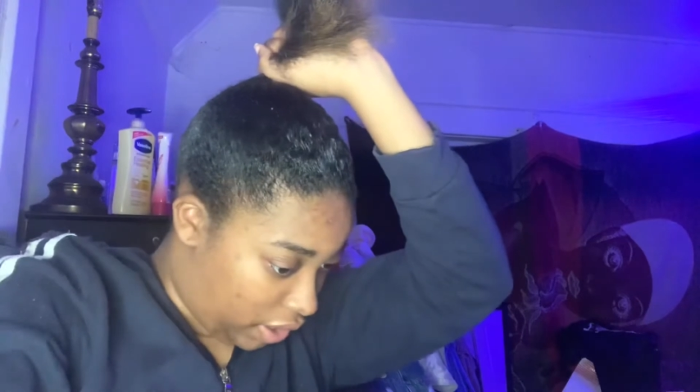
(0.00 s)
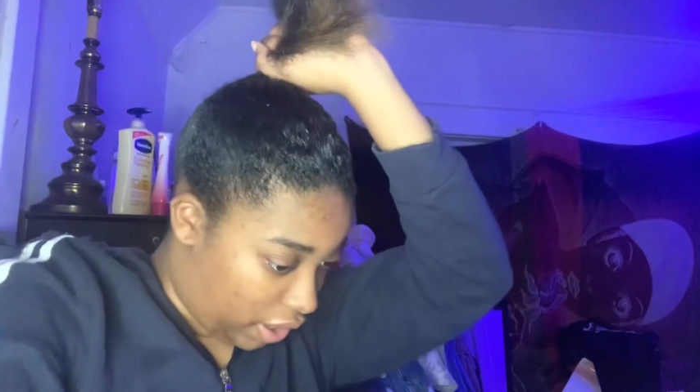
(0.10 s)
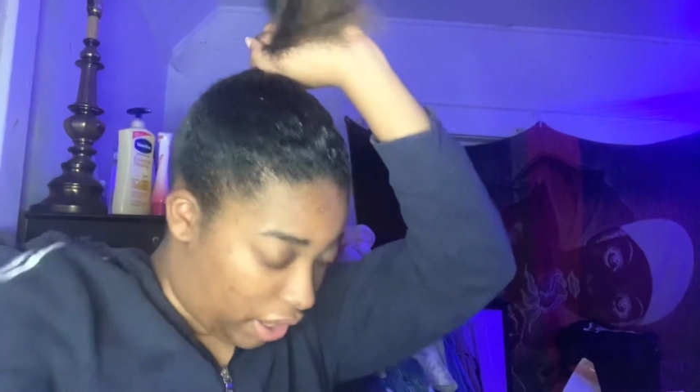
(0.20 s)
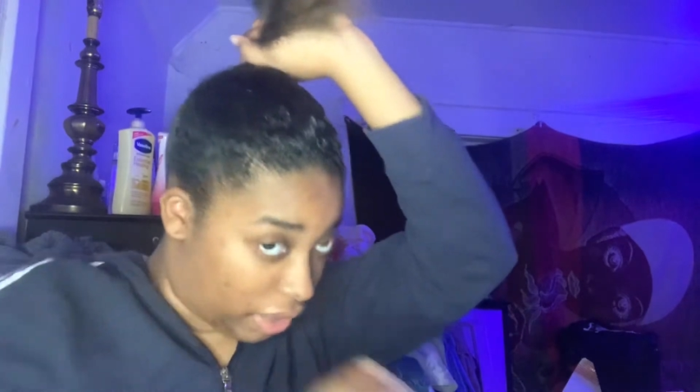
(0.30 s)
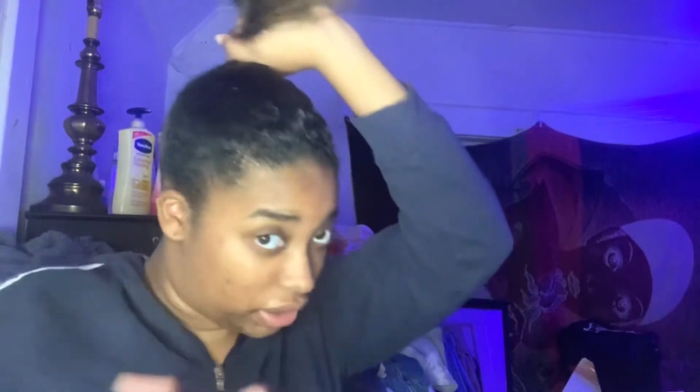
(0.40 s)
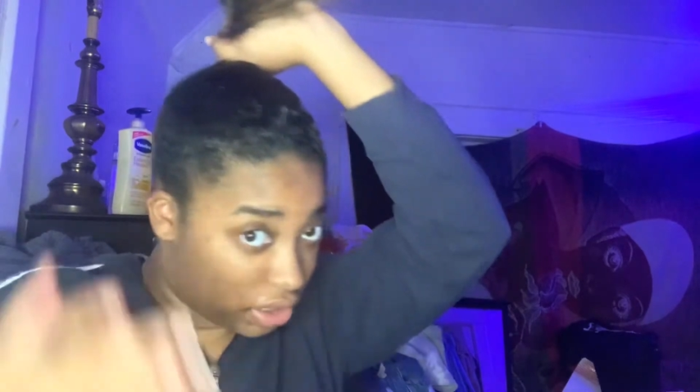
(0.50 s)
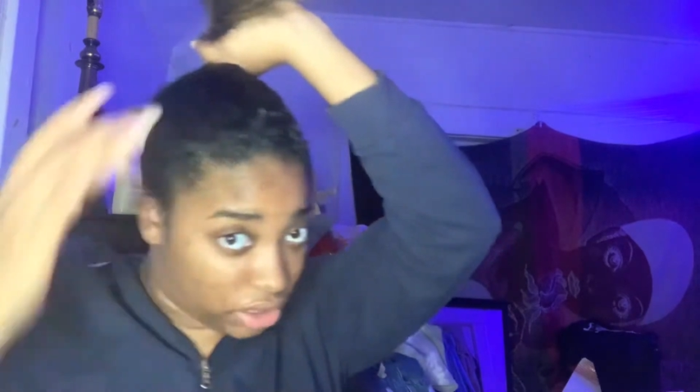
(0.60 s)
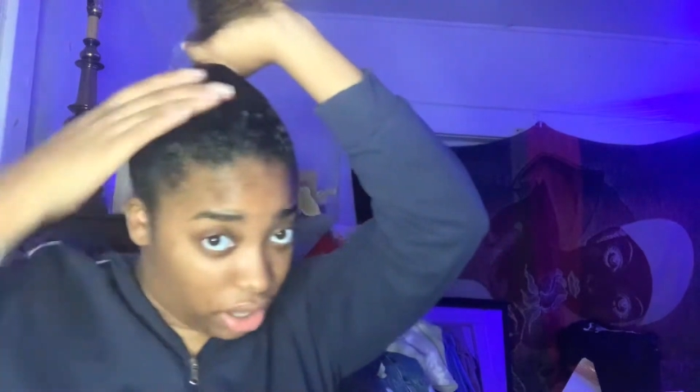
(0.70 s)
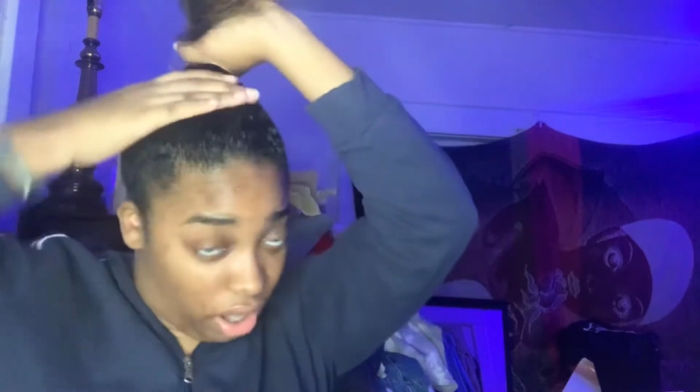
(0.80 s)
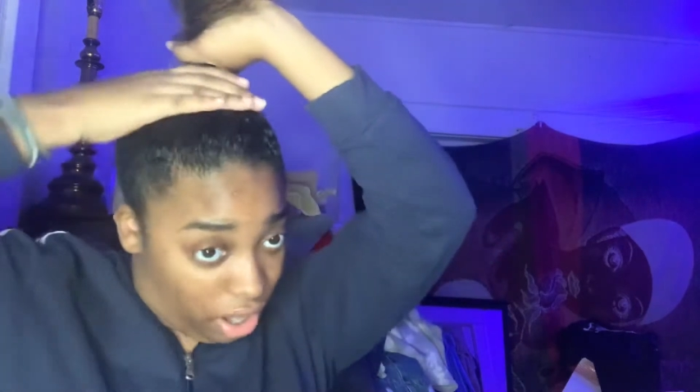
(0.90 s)
And this is the
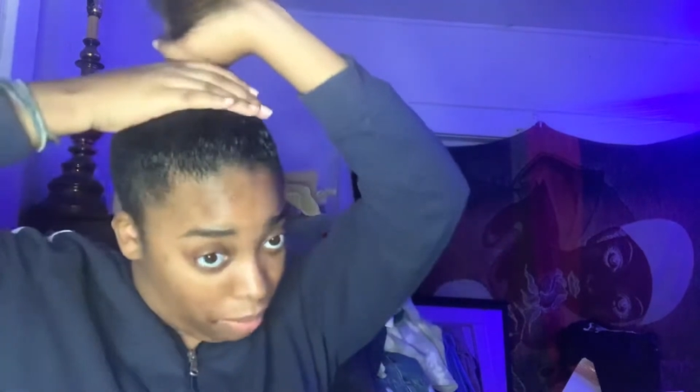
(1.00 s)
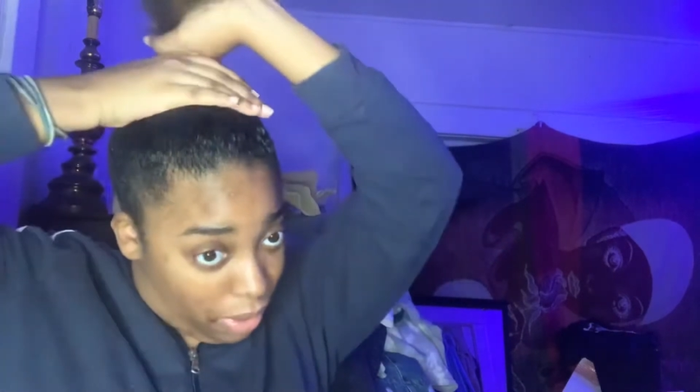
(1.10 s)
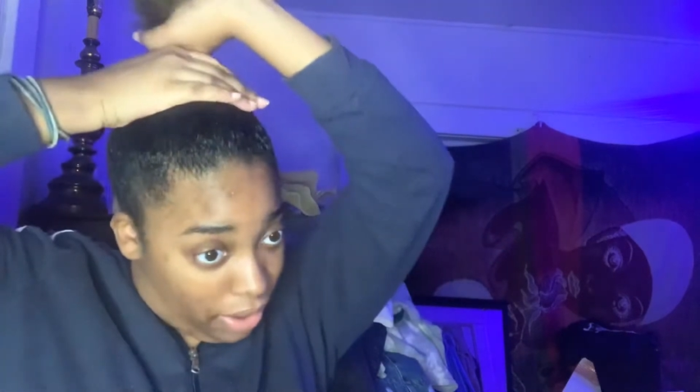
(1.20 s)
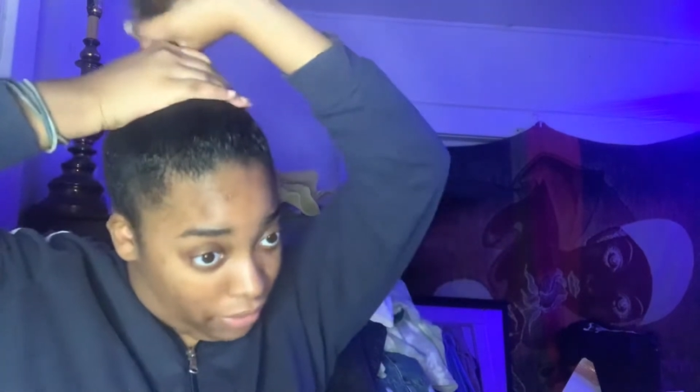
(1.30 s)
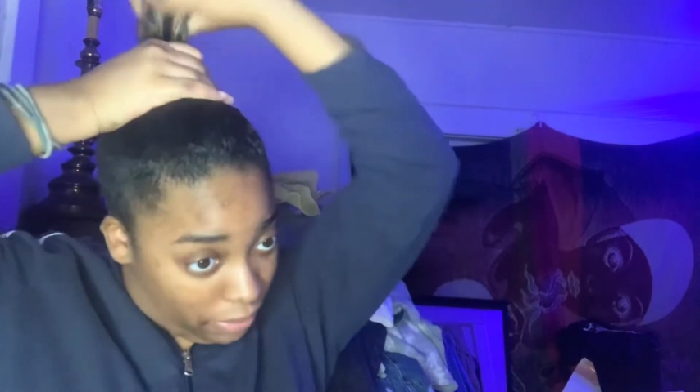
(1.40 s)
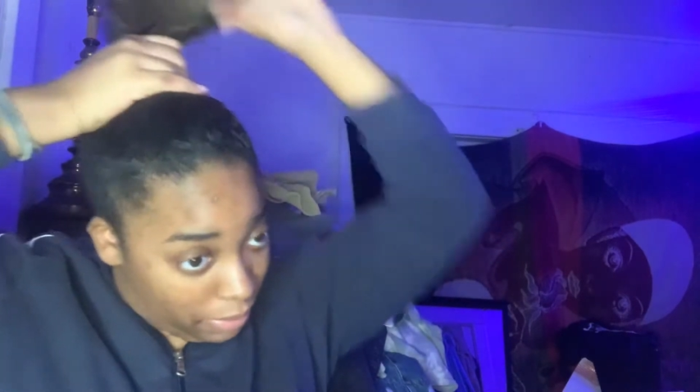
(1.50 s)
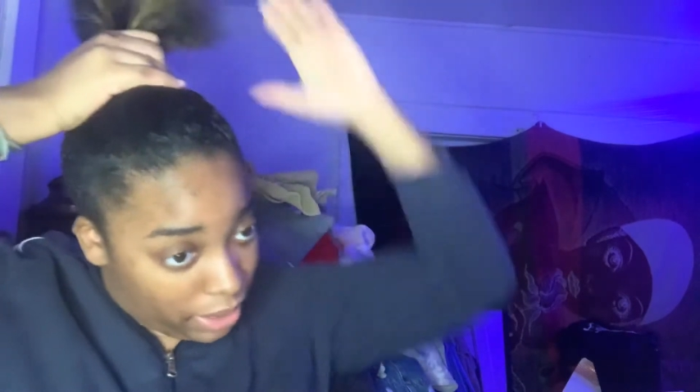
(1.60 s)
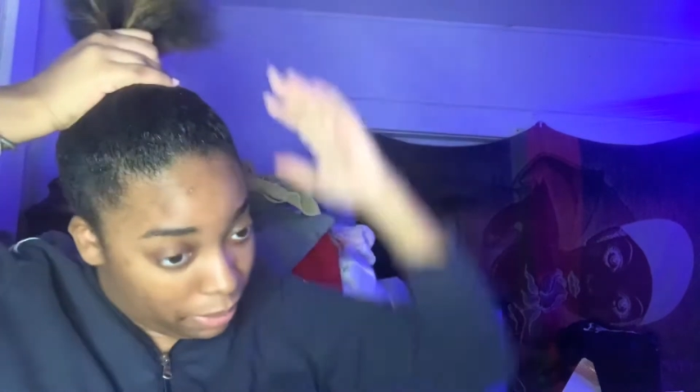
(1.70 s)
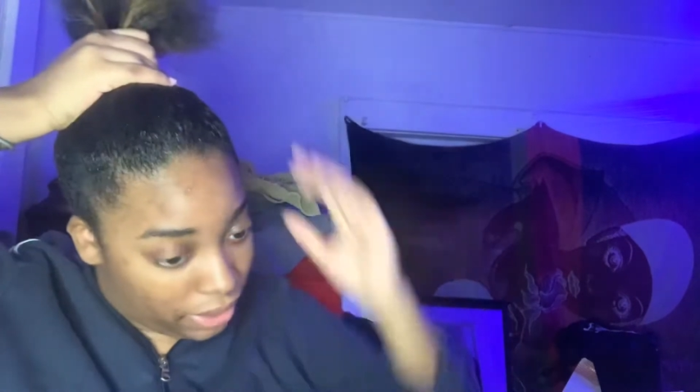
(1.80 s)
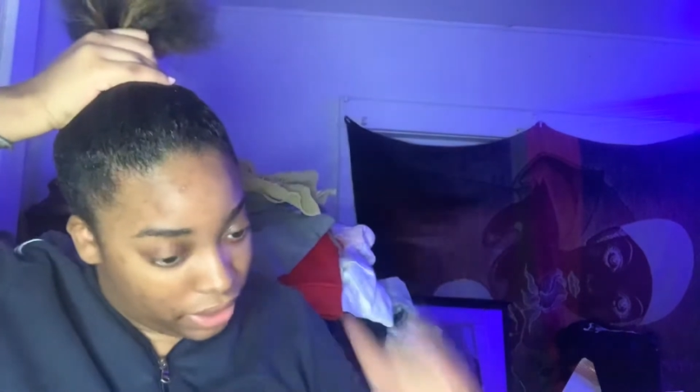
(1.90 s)
hard part for me
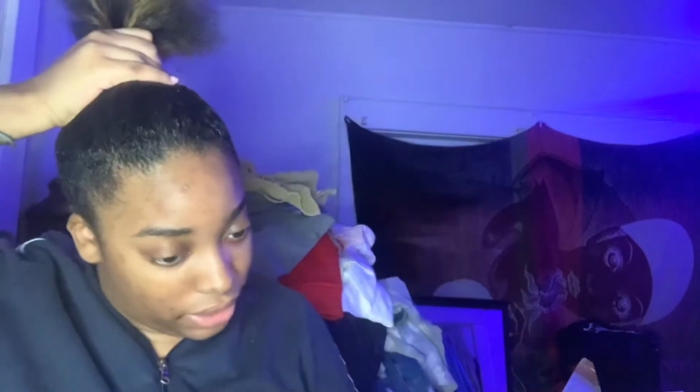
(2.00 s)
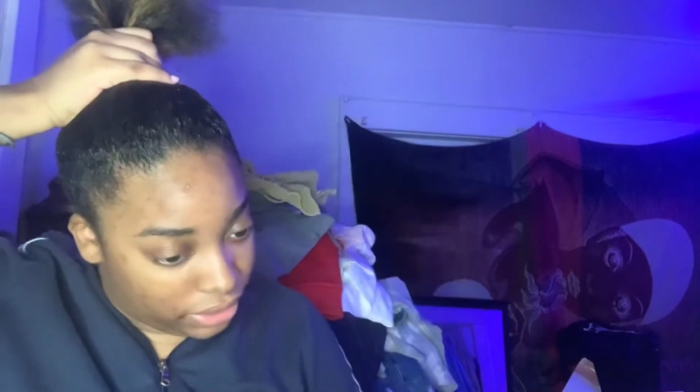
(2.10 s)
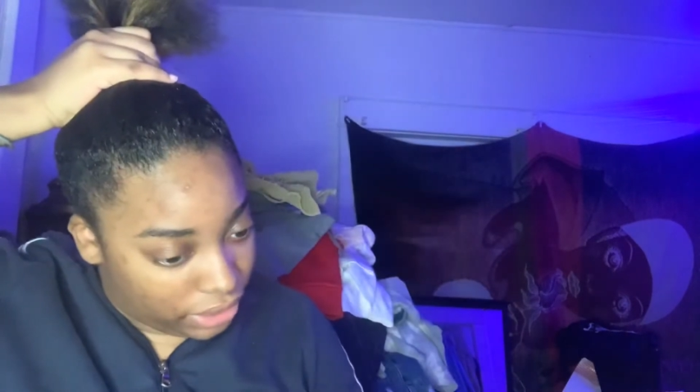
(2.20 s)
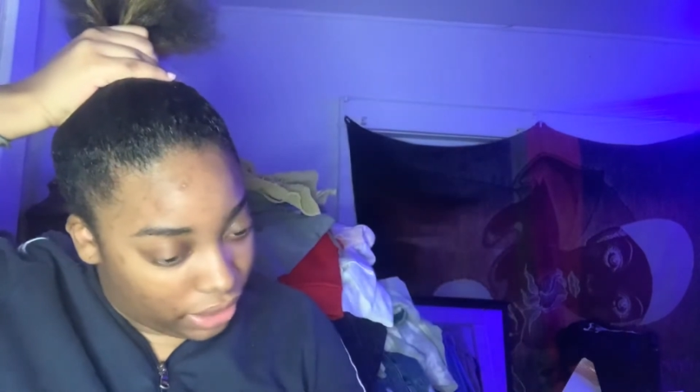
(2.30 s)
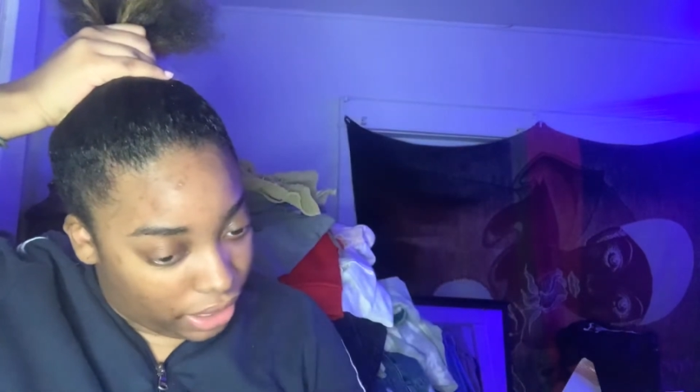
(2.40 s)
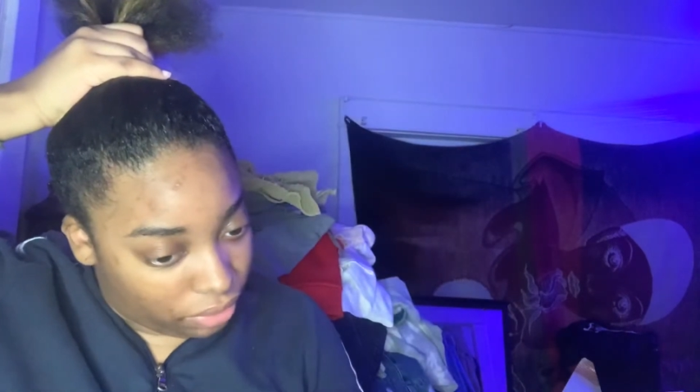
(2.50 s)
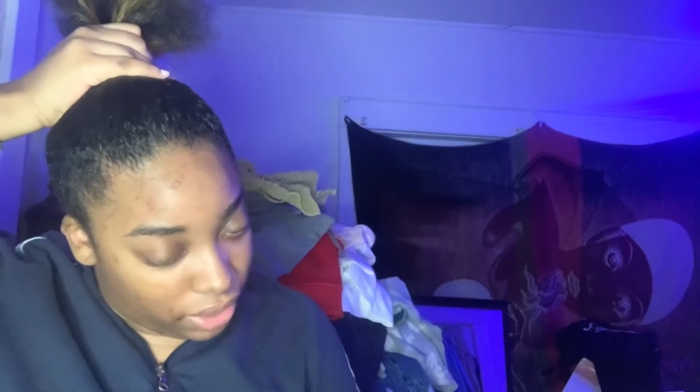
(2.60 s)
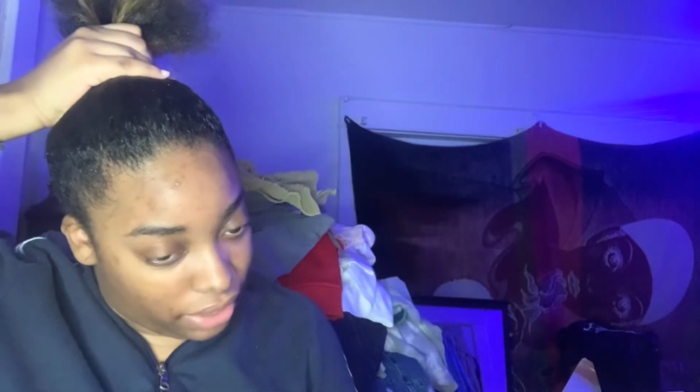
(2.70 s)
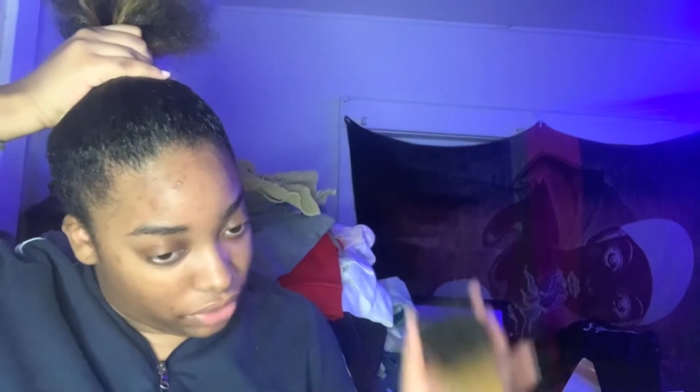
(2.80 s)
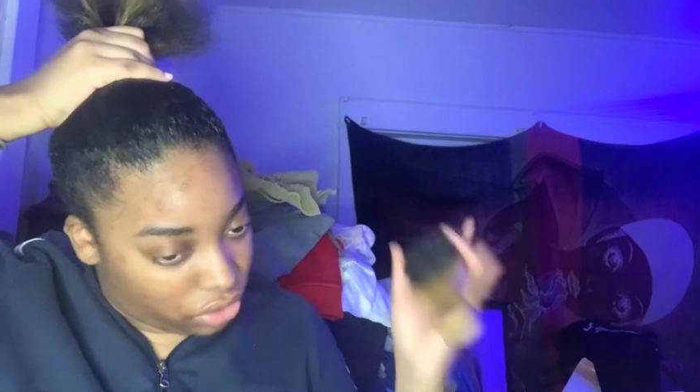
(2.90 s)
because like I don't
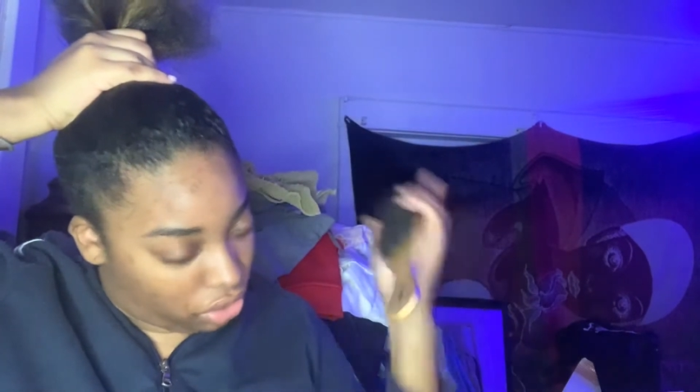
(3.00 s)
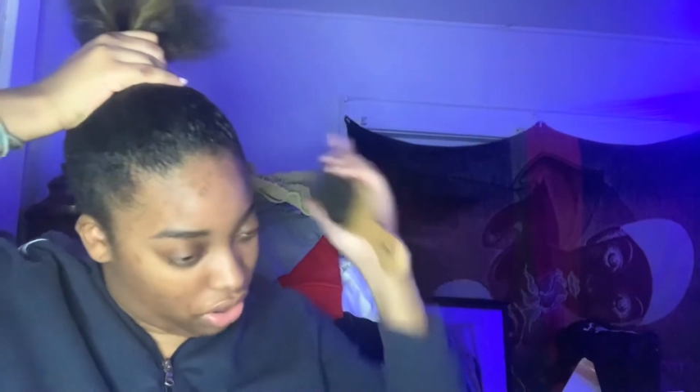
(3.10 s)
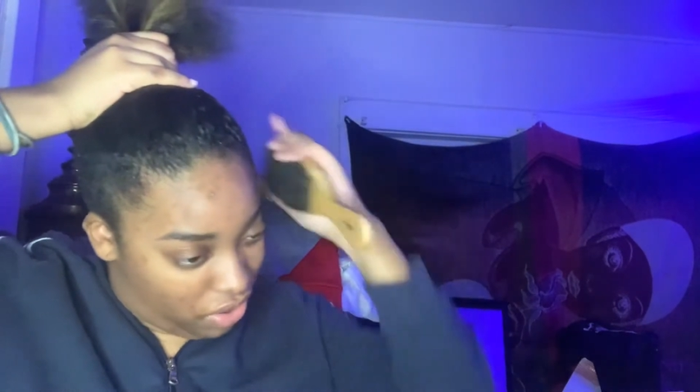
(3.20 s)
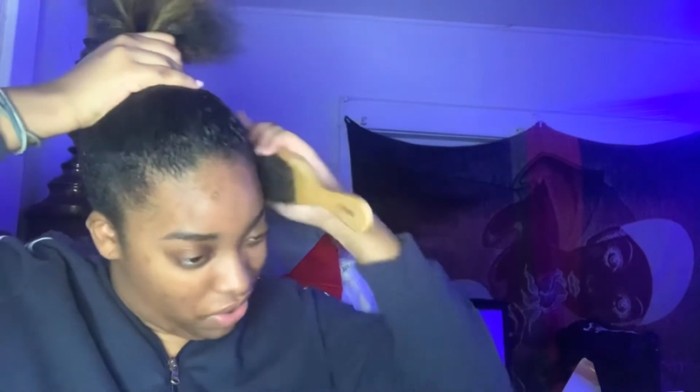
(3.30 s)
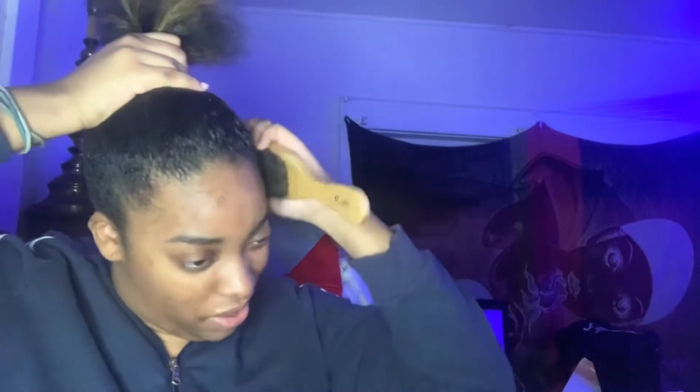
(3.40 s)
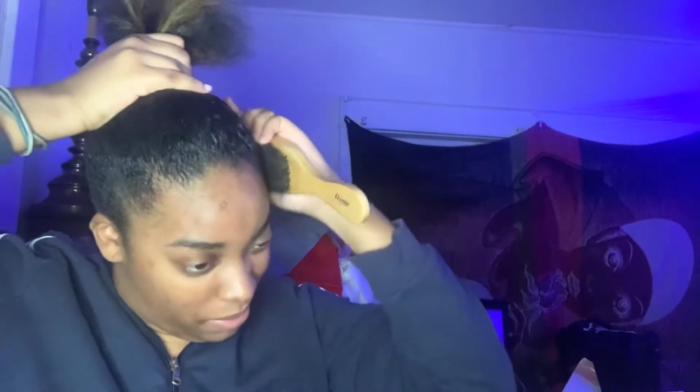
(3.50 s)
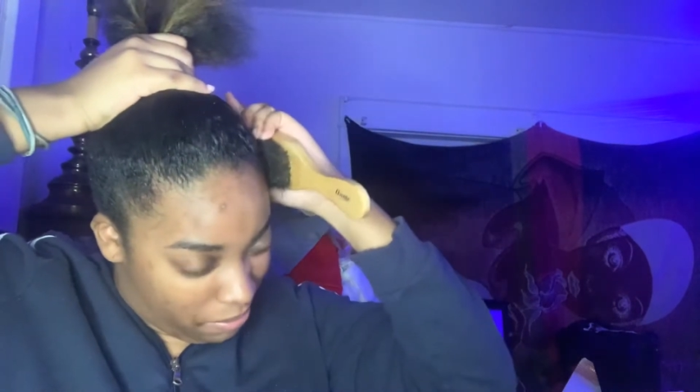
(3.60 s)
have a strong grip.